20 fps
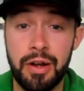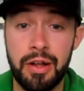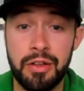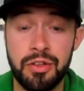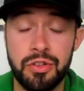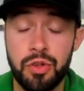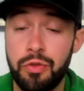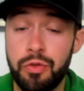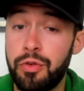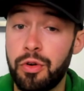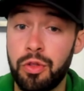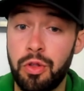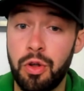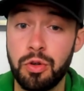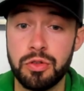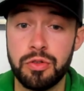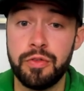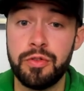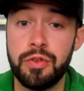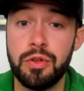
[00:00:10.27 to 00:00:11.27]
And so, for
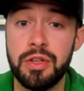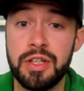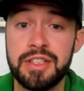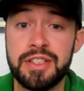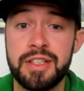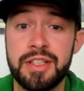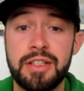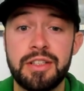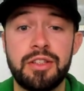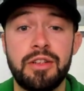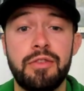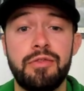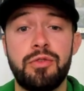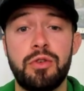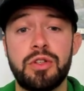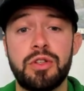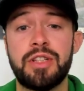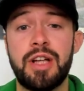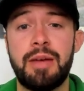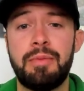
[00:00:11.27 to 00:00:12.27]
those of you listening to the
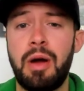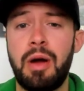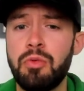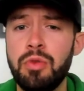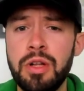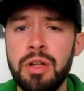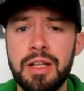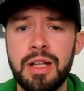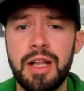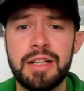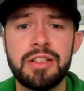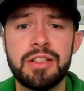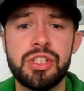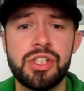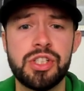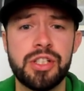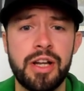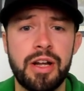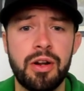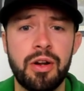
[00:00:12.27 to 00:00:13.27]
first time, I really like to
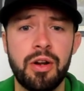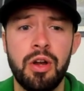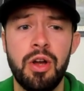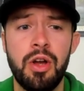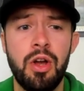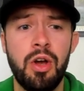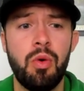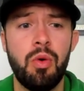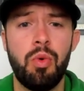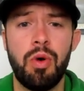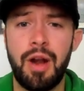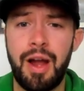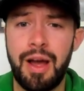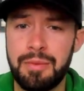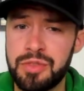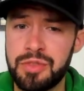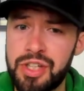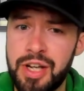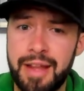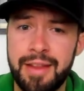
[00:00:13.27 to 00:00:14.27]
share what
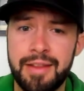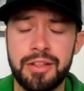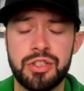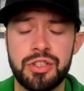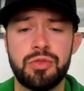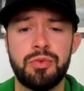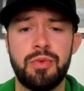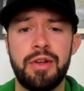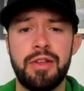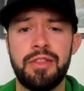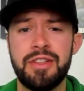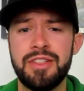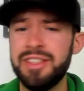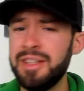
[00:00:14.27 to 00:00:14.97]
I'm challenged with.